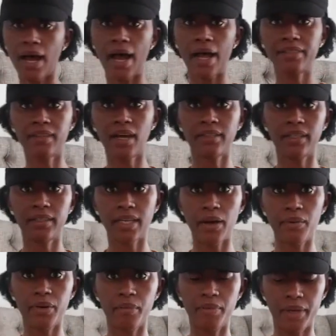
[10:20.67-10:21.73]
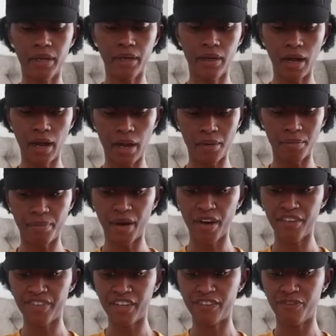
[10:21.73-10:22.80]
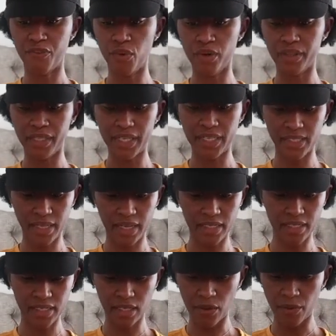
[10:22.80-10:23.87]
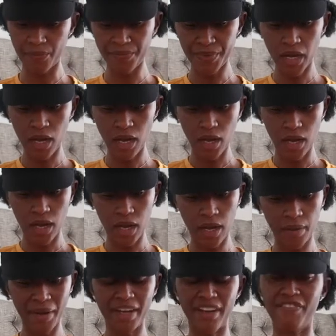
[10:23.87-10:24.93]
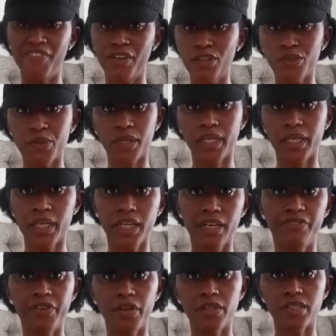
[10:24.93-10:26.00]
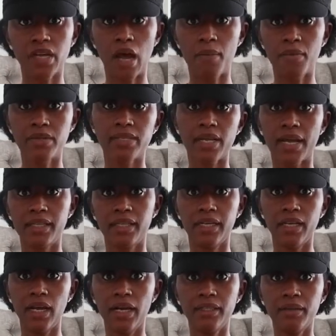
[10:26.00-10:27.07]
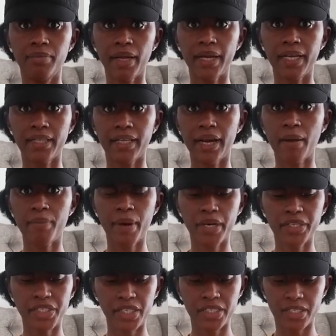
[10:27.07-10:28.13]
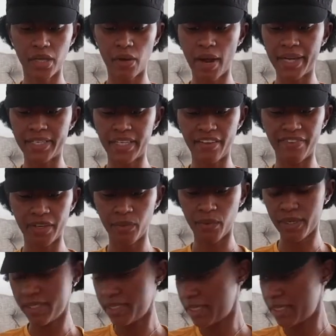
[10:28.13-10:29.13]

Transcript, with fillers: I thought that that would have been um, perfect for this. And so, um, and it feels really good. It feels almost like the other blanket that I purchased. So I definitely want